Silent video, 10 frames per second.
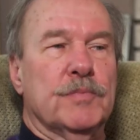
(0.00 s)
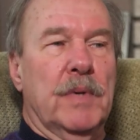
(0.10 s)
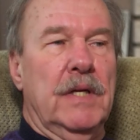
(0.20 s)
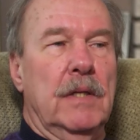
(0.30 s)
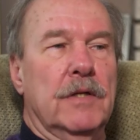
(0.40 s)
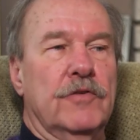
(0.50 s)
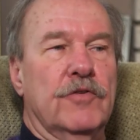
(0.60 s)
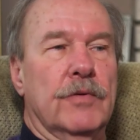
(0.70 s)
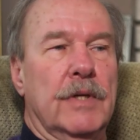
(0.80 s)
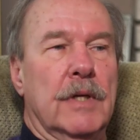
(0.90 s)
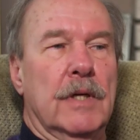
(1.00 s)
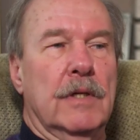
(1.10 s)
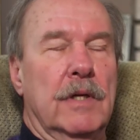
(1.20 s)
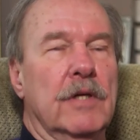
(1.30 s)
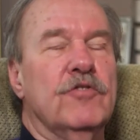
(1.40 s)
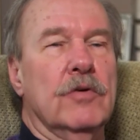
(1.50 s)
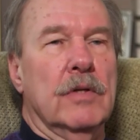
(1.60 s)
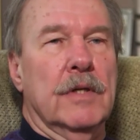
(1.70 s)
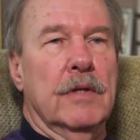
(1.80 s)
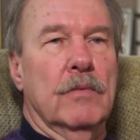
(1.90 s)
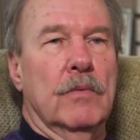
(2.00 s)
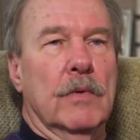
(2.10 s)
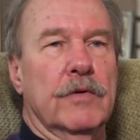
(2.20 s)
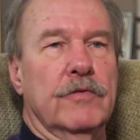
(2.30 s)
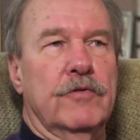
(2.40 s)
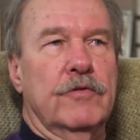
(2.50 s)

spinal injury initially was